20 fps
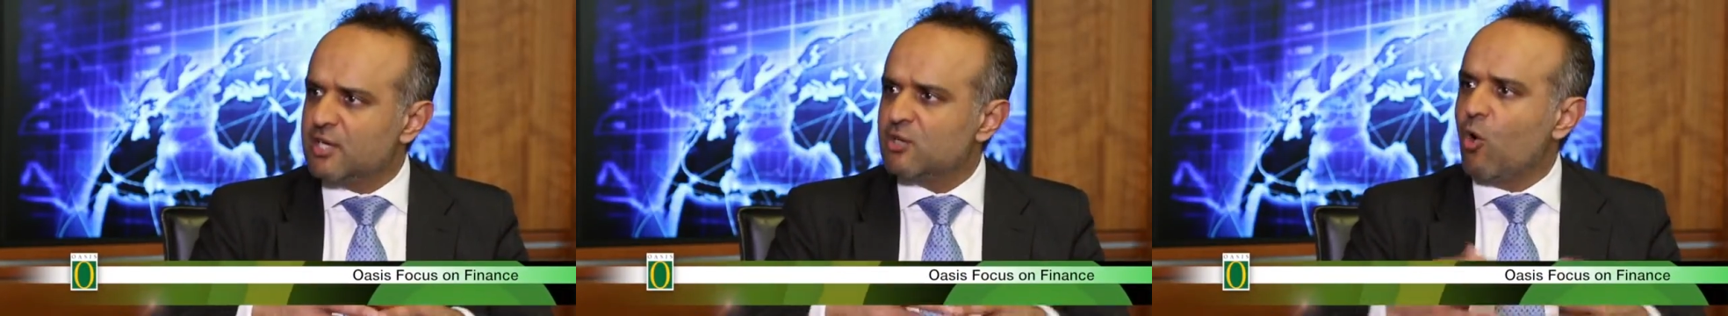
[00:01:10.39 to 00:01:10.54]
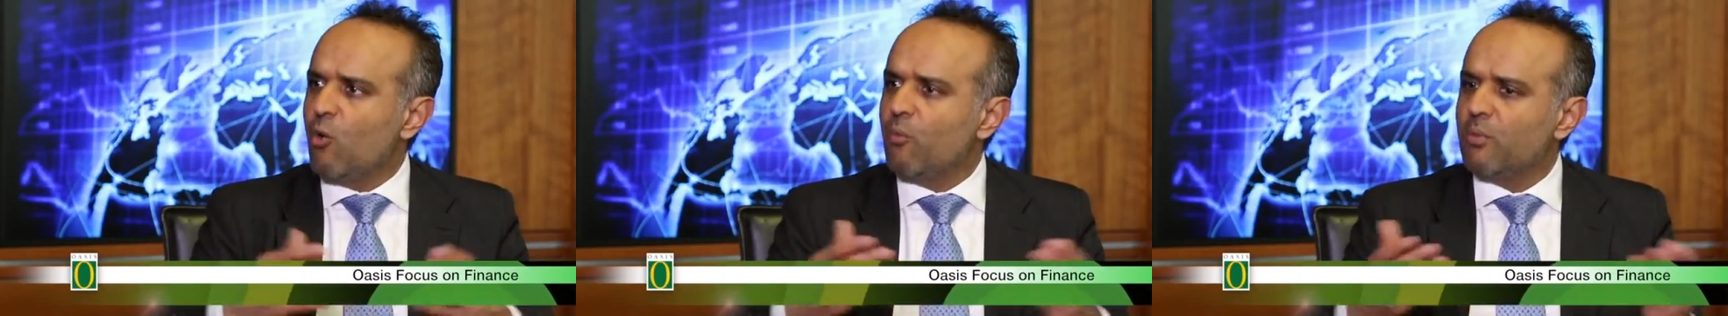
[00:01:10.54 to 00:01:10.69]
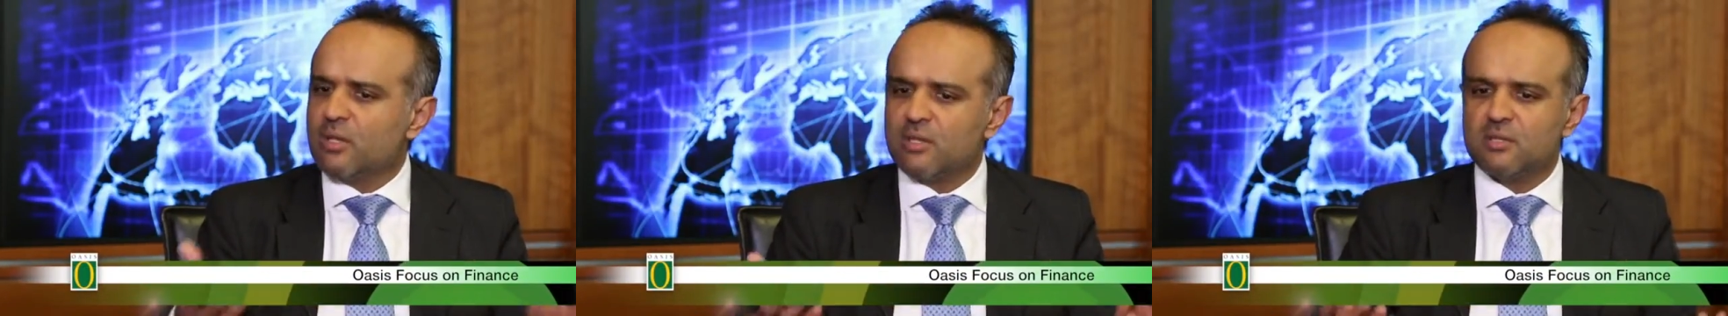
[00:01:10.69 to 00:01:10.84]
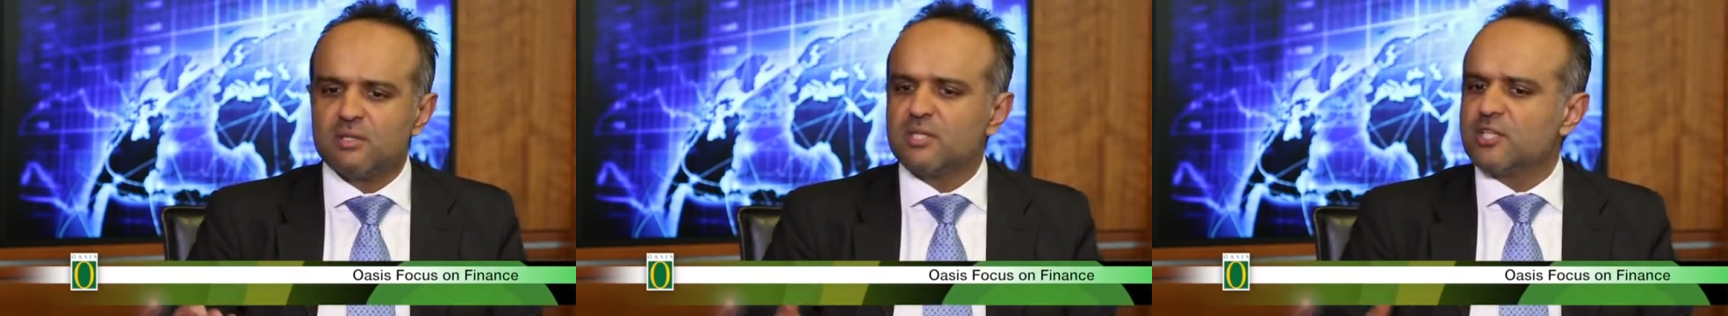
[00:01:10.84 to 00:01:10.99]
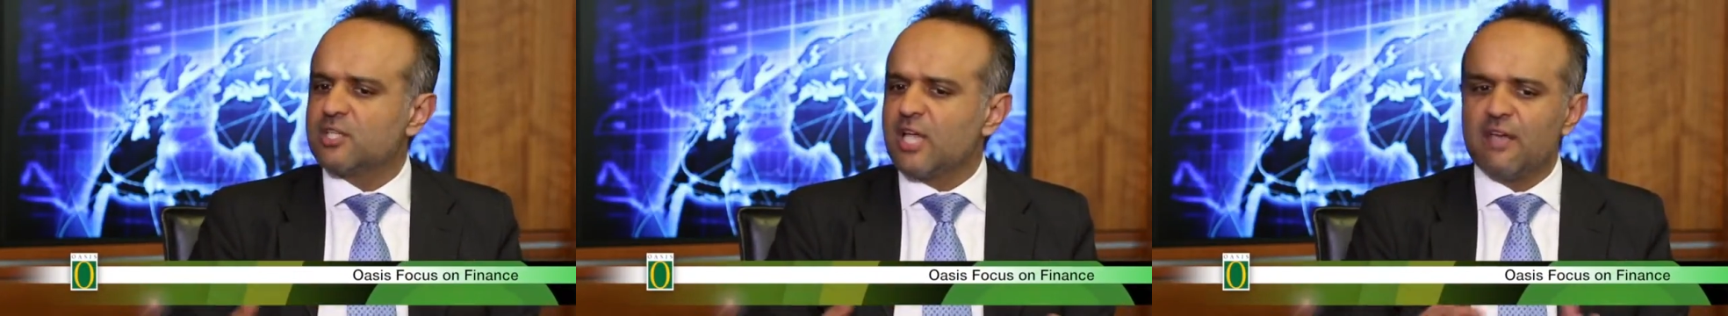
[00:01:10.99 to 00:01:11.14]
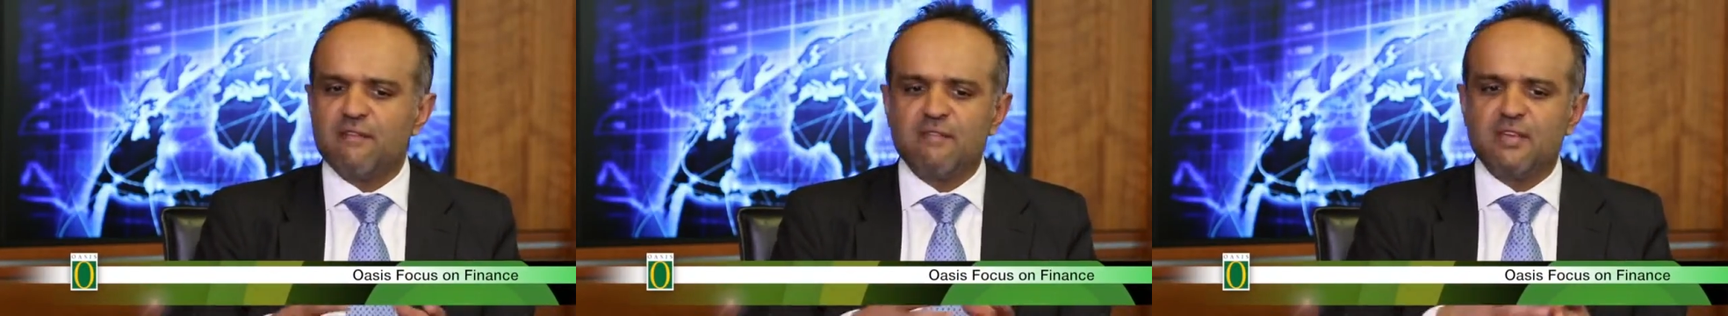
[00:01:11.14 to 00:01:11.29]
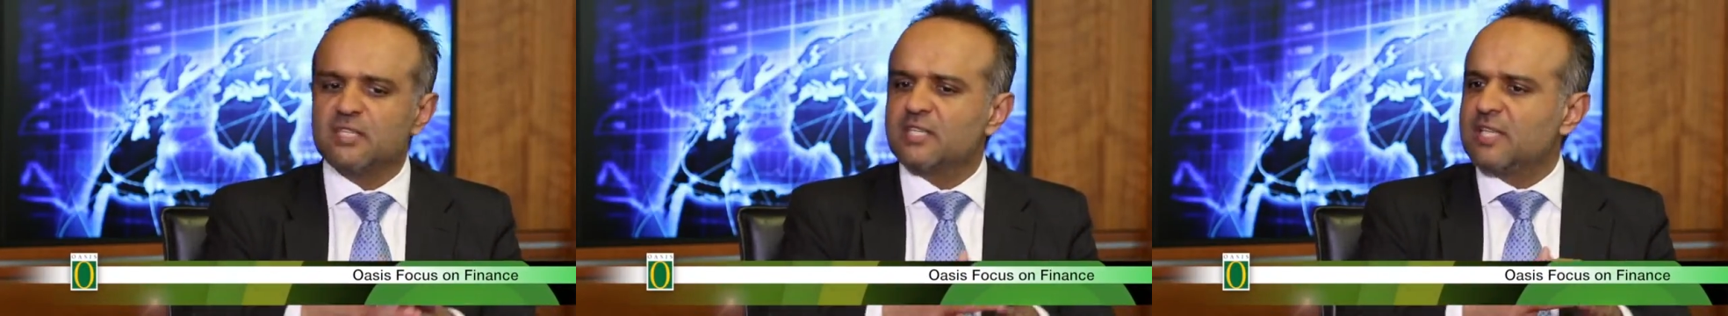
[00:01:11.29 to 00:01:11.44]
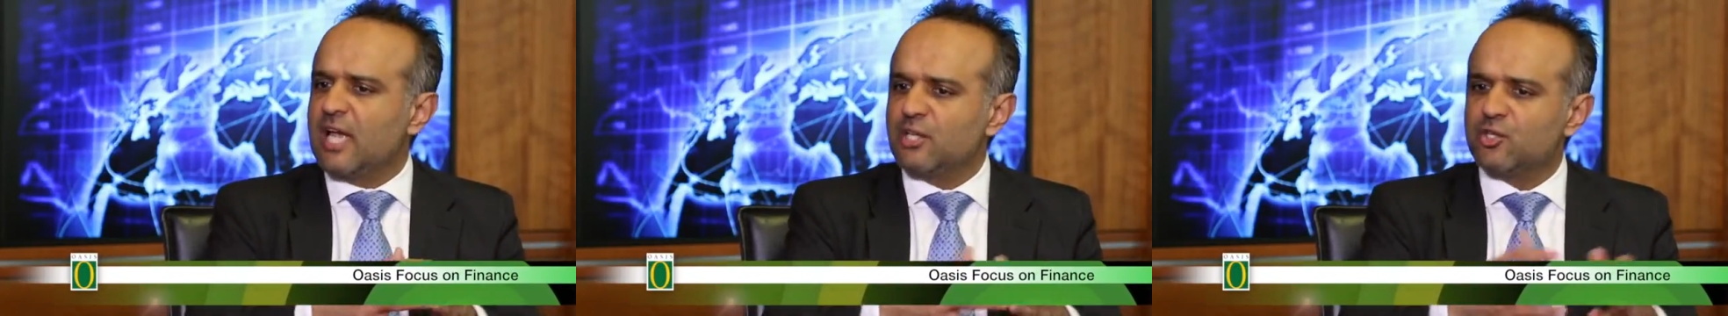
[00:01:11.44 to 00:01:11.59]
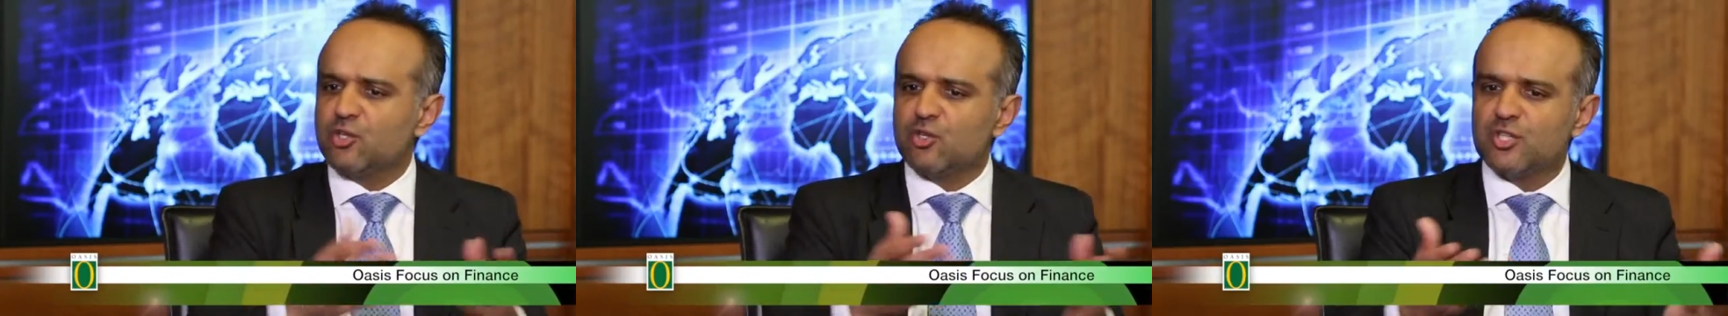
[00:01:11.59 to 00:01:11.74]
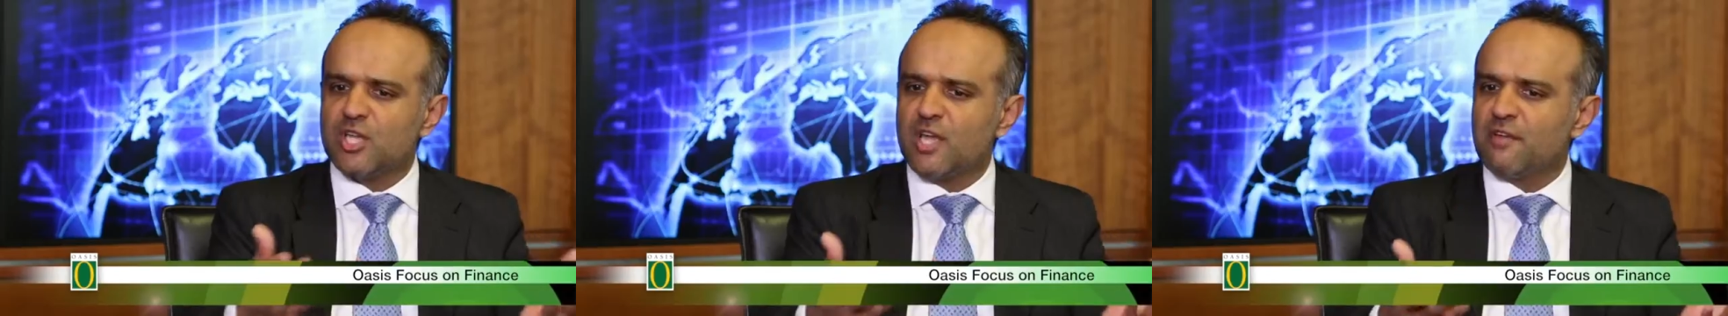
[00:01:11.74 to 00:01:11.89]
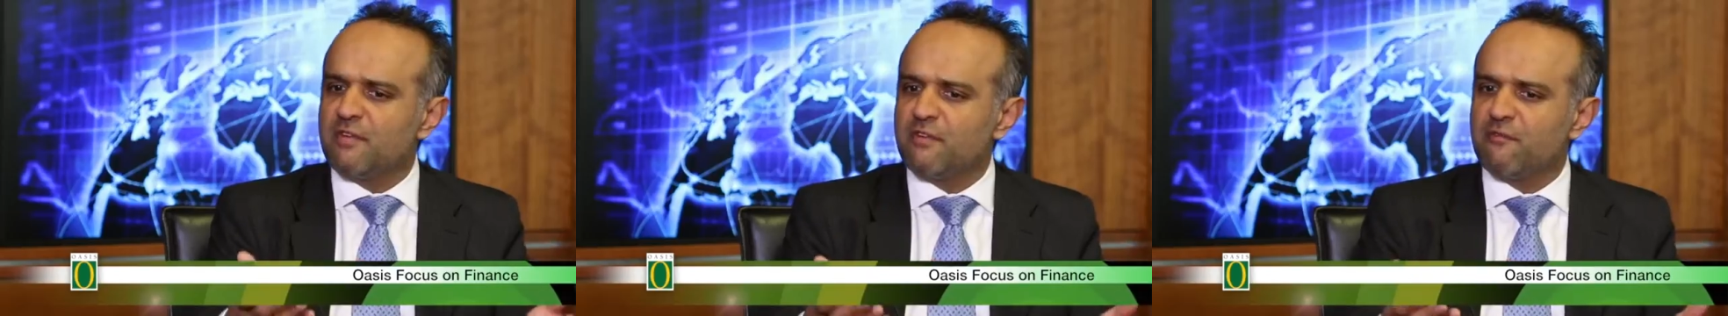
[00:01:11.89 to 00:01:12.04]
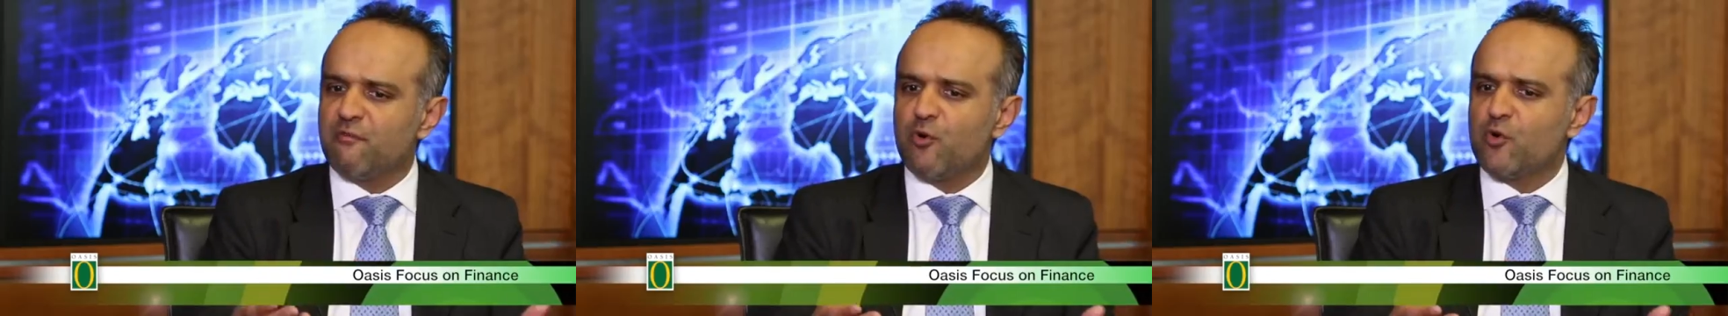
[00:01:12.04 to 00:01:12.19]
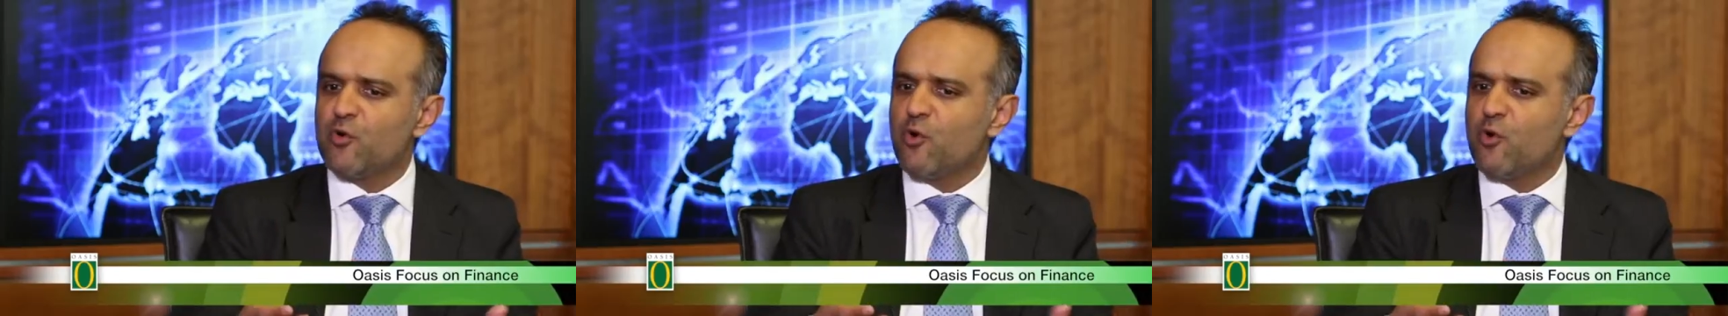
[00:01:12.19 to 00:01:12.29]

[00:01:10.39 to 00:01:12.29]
normal savings as you're saving for